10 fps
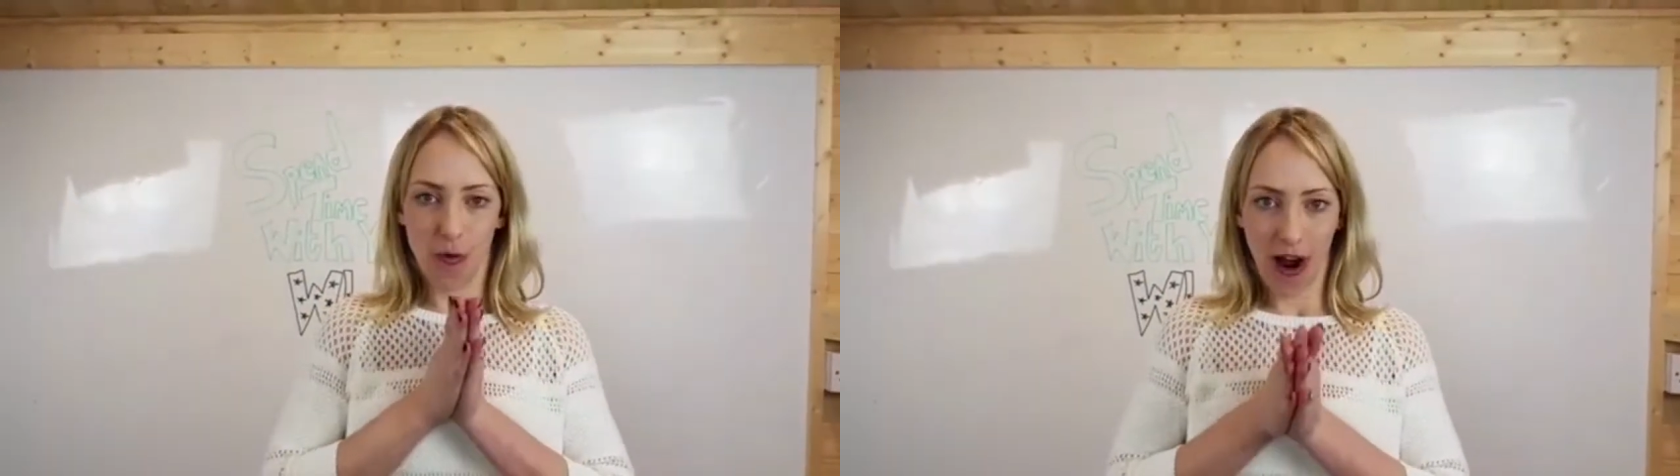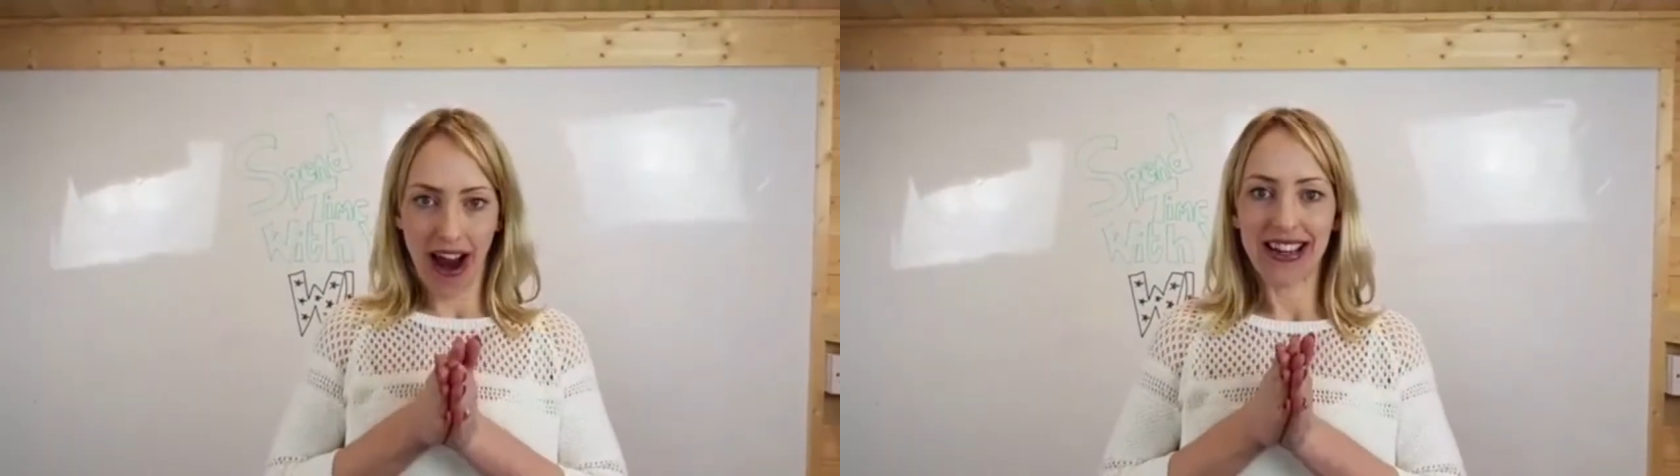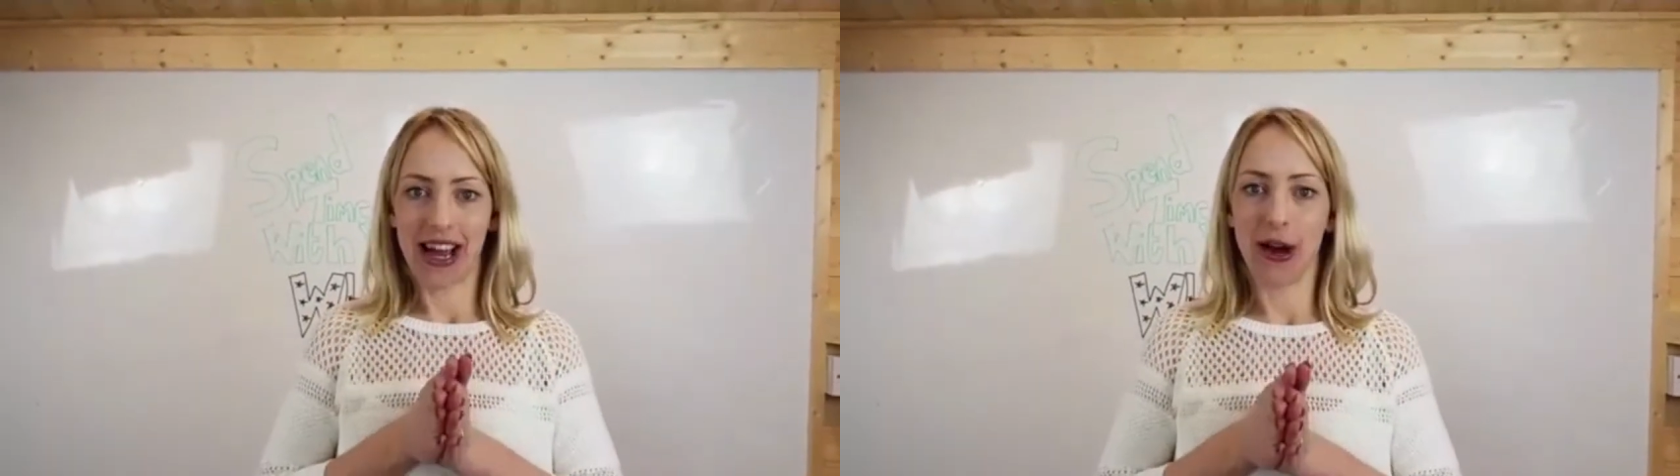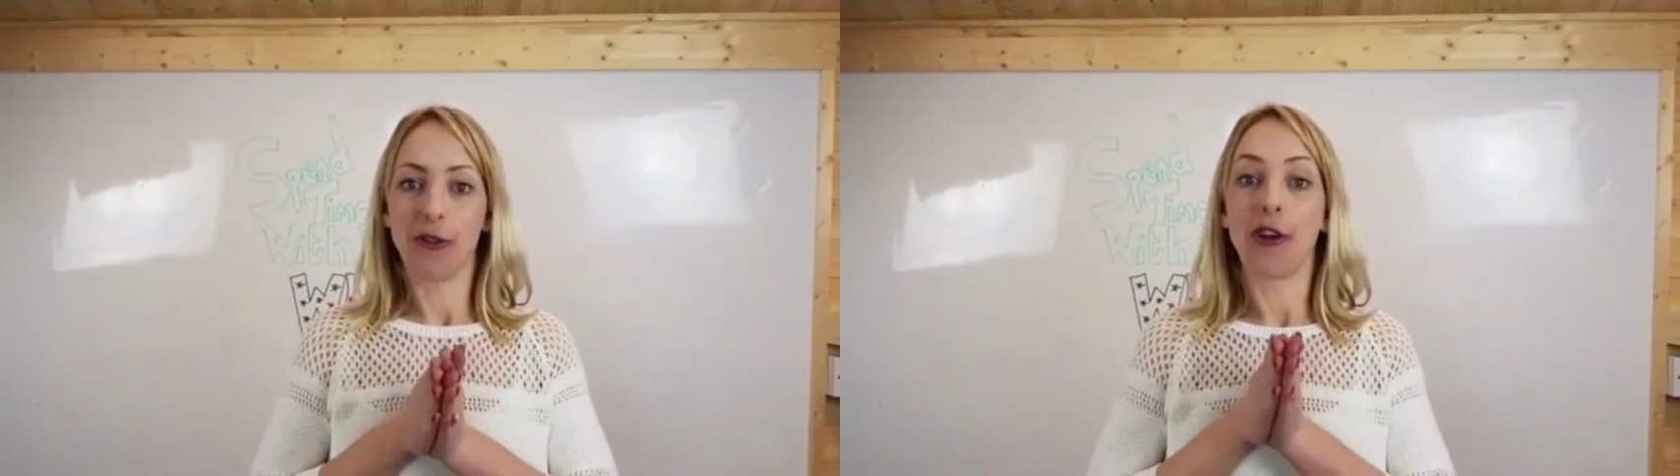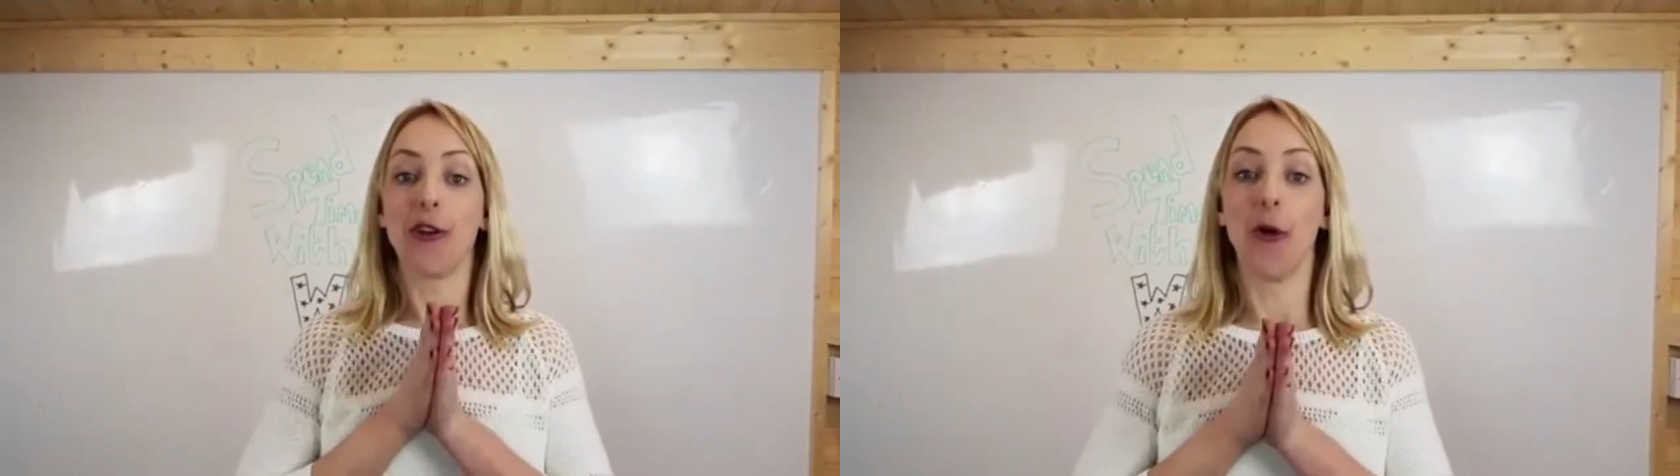write down
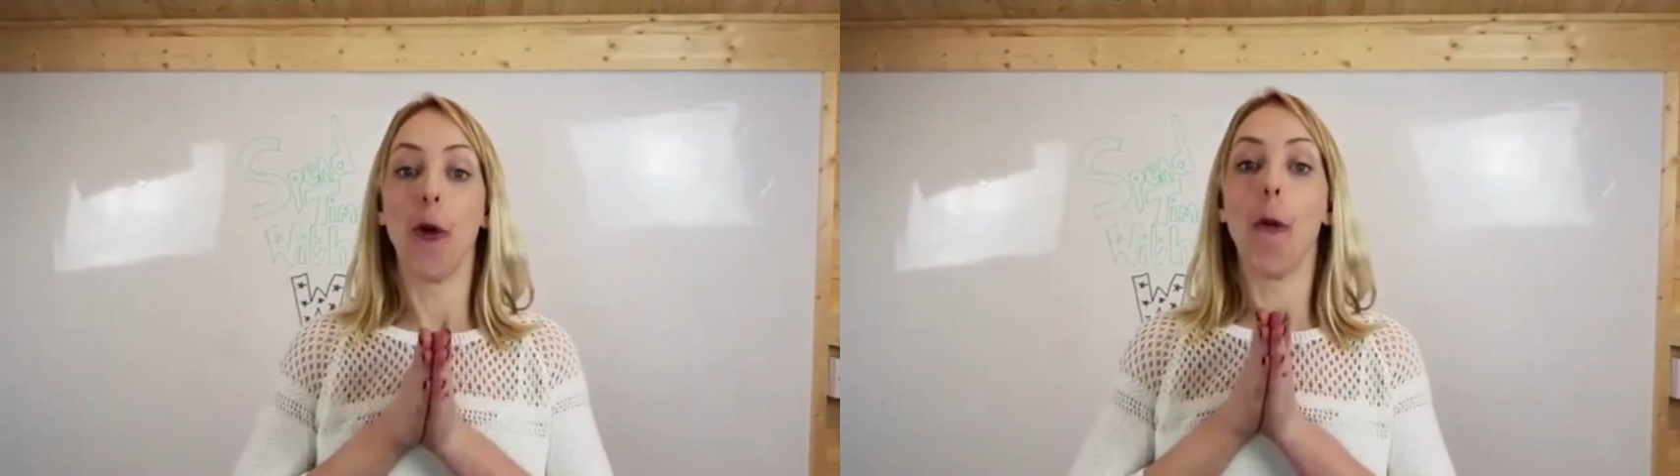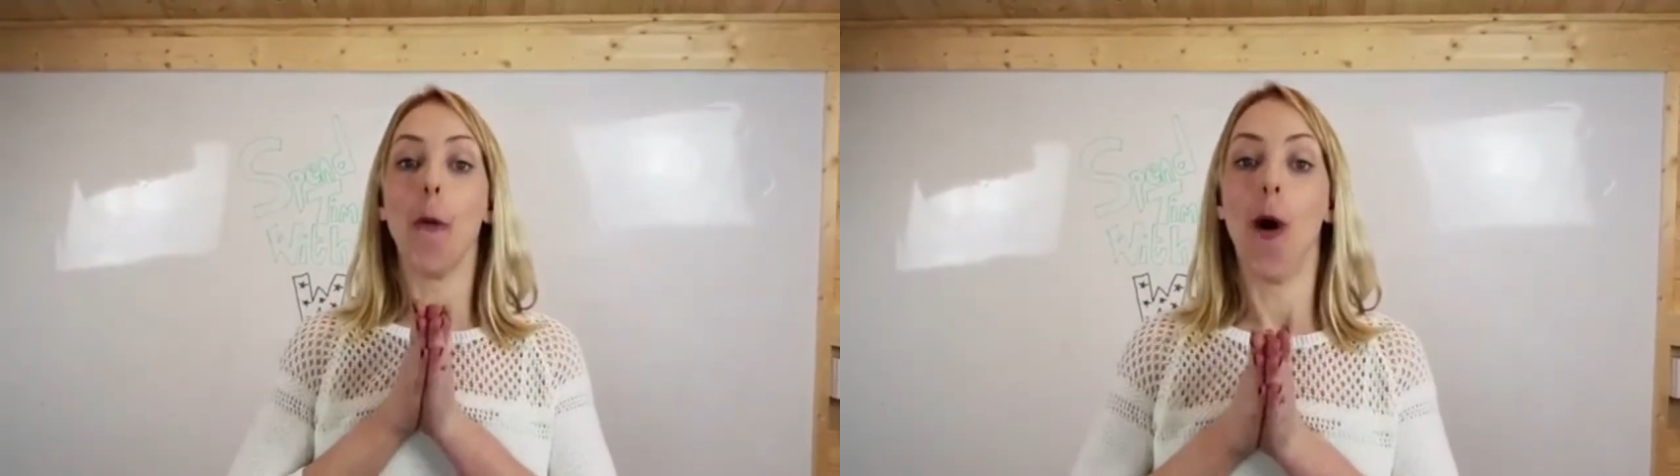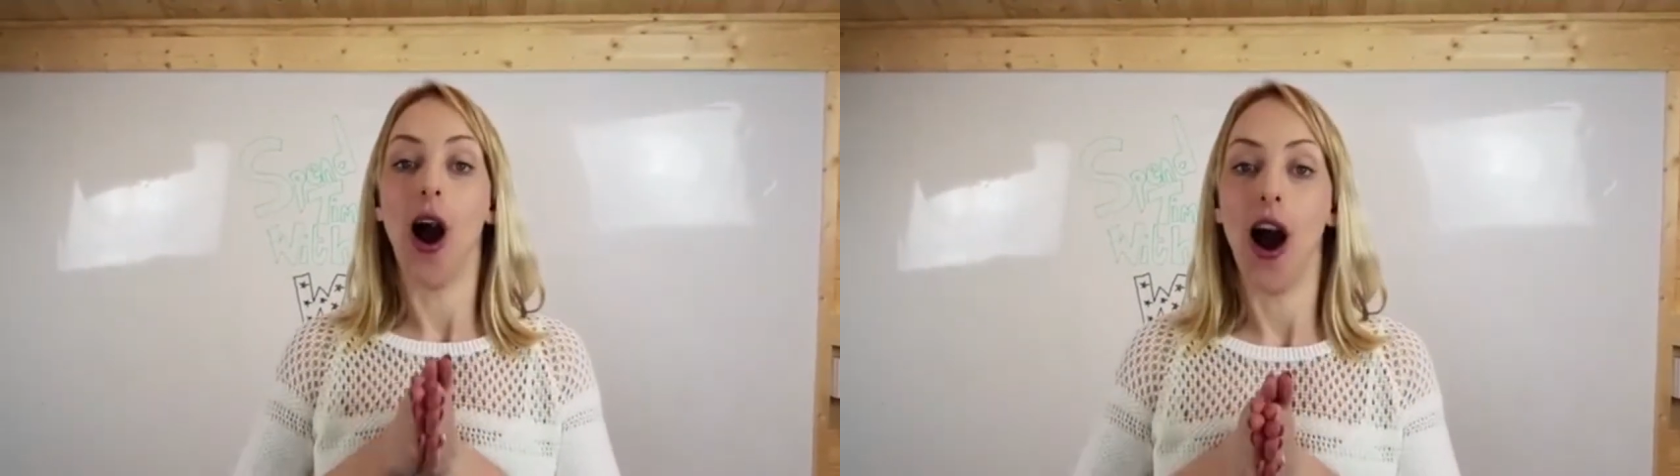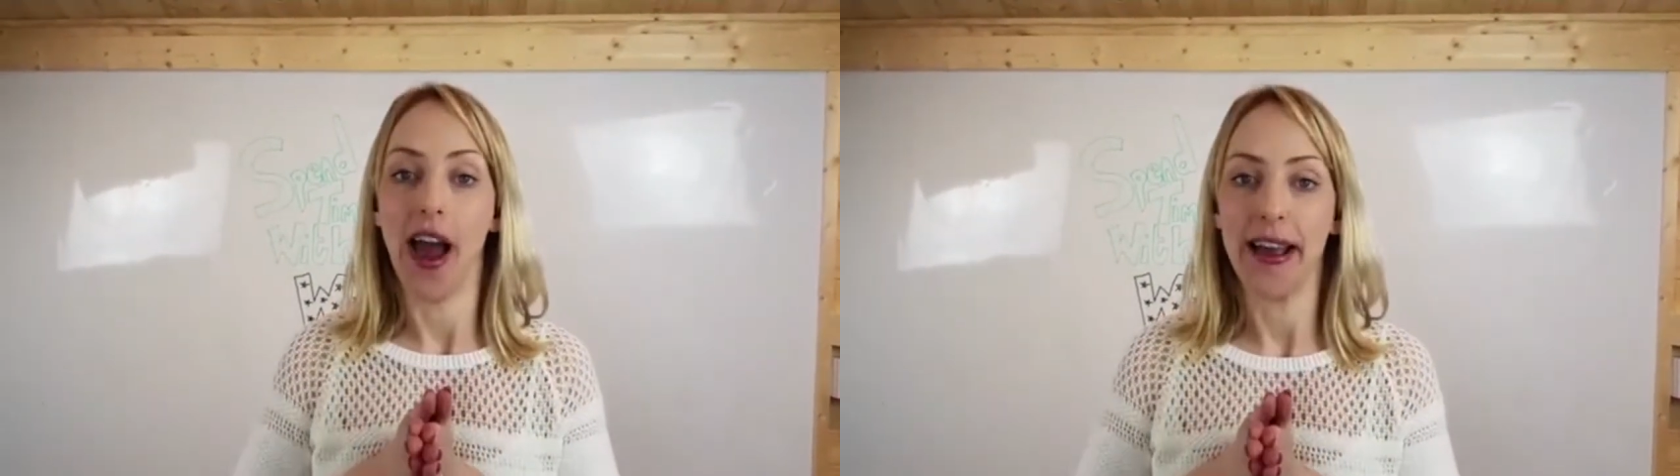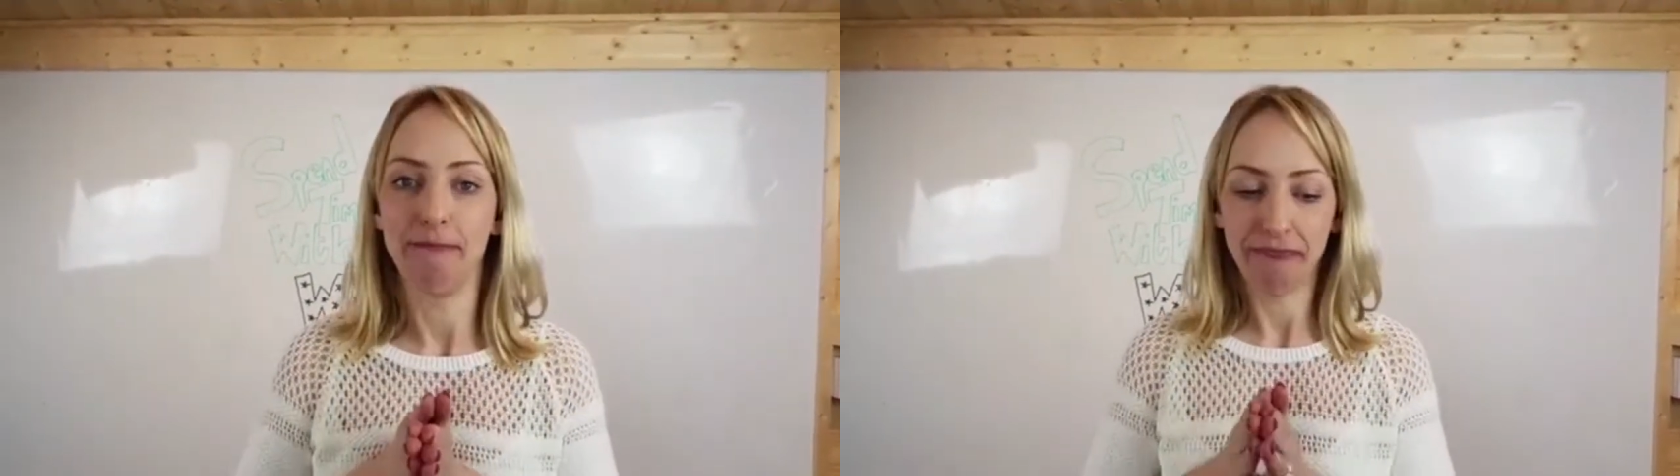your why.